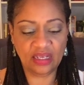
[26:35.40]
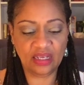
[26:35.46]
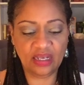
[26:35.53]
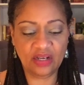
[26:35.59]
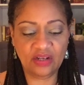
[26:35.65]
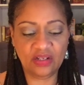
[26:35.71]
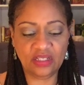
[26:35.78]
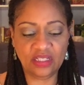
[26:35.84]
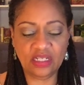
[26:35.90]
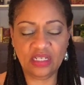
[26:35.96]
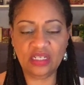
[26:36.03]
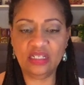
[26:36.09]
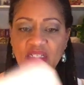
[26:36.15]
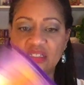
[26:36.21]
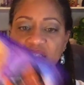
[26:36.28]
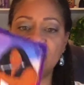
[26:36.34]
Here she
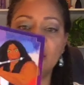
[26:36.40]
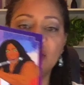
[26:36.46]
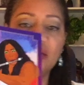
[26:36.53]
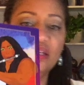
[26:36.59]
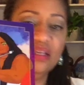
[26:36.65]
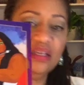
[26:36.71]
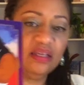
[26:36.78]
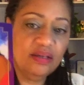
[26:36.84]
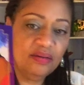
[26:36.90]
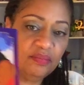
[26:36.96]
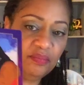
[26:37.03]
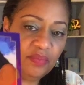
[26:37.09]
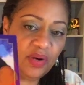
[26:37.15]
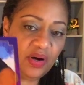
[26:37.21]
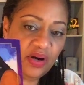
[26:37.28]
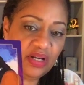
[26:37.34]
is,
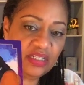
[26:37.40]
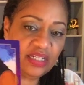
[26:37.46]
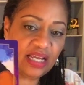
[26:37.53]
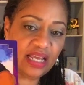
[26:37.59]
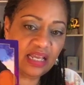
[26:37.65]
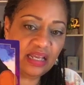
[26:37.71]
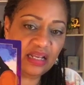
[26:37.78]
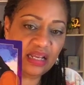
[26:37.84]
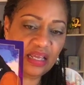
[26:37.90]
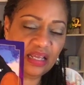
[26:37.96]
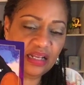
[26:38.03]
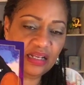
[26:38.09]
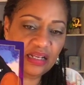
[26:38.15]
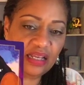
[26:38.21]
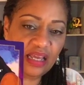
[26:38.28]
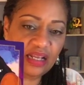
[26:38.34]
Mary J.
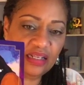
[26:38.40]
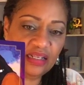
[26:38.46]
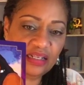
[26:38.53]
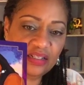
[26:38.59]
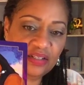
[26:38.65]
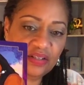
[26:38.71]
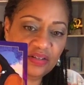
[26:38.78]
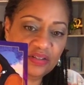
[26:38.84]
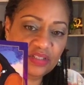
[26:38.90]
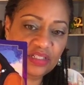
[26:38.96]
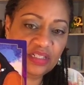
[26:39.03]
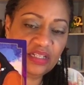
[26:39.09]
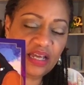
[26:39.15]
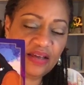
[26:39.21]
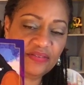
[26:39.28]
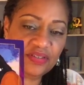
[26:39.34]
and Lizzo. She
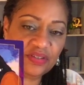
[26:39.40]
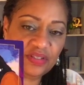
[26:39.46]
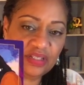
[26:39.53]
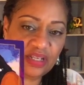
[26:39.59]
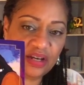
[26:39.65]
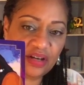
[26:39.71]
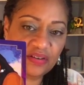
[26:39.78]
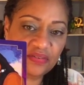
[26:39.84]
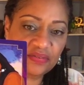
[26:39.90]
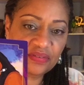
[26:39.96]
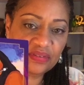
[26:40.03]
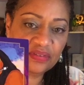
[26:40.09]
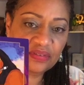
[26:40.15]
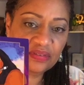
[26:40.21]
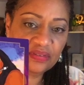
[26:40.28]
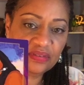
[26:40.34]
loves herself.
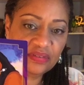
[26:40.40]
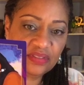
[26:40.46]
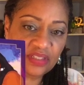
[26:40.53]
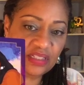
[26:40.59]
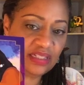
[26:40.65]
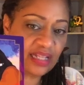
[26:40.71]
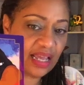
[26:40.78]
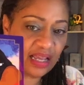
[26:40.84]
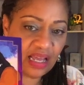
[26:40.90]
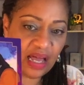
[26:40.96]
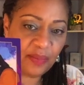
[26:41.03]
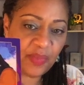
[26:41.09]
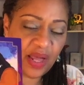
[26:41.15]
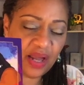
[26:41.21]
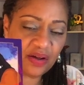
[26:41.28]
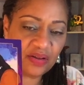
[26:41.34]
She's like, I'm
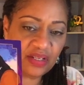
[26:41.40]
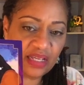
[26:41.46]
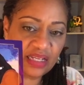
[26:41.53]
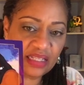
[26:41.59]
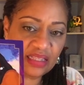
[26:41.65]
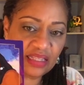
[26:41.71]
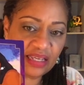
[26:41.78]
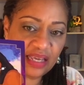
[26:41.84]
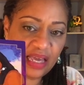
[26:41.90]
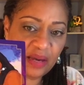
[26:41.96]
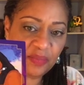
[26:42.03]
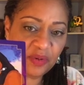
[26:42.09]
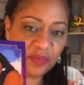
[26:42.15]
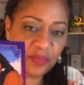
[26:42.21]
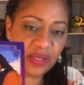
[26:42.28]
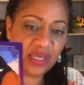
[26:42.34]
not going to let anything happen
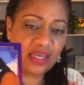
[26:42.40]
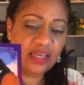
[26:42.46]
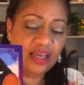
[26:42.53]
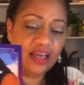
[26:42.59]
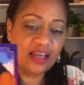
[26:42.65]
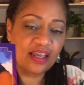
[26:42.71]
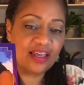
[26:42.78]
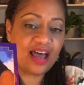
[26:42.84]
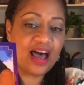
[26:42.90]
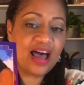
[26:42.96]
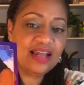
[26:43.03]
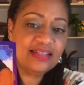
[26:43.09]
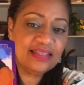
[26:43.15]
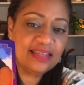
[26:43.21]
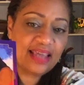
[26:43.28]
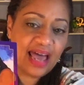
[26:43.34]
to me.
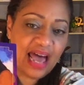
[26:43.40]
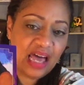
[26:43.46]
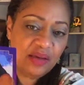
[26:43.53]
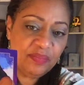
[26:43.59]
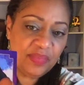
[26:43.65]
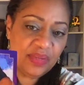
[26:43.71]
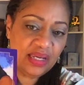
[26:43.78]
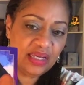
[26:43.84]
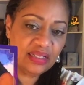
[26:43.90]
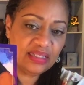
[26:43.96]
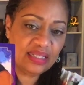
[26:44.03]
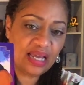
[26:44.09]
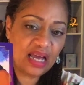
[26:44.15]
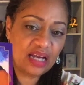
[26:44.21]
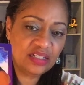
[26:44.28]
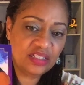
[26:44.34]
God's got me. See
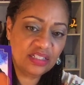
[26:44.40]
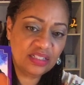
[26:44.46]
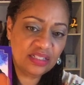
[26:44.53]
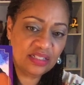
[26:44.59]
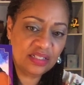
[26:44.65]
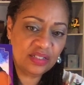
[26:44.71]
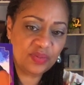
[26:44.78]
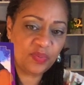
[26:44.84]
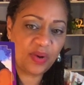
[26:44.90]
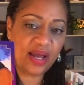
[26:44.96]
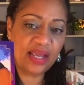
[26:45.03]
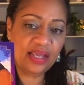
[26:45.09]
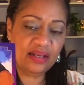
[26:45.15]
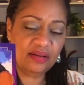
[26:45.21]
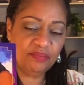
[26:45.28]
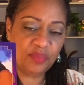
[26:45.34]
how she's in this
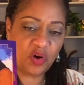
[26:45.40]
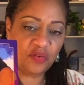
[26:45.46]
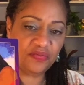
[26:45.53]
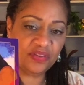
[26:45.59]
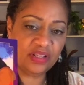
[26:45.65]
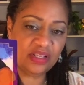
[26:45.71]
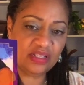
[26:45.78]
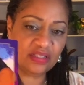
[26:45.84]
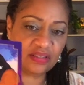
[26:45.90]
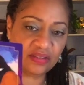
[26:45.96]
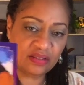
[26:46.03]
white? Both of these